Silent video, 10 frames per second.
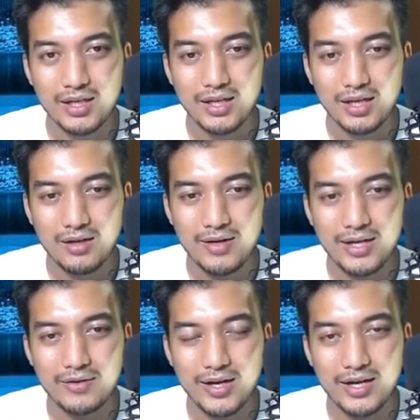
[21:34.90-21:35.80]
once All
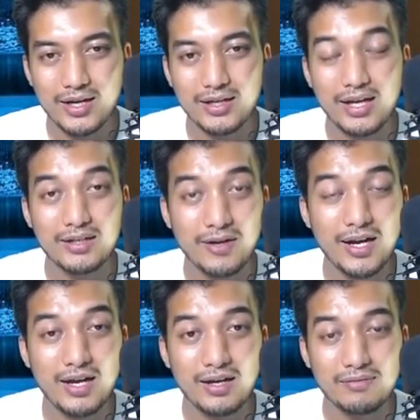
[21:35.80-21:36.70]
right, Kaeya. And
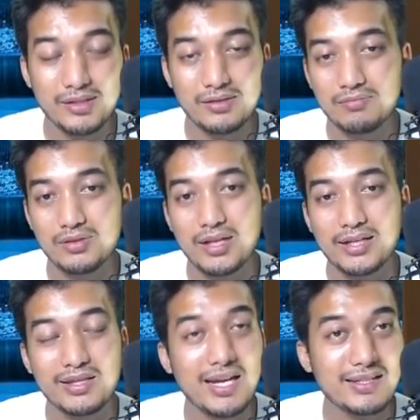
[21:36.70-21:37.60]
Kaeya, like that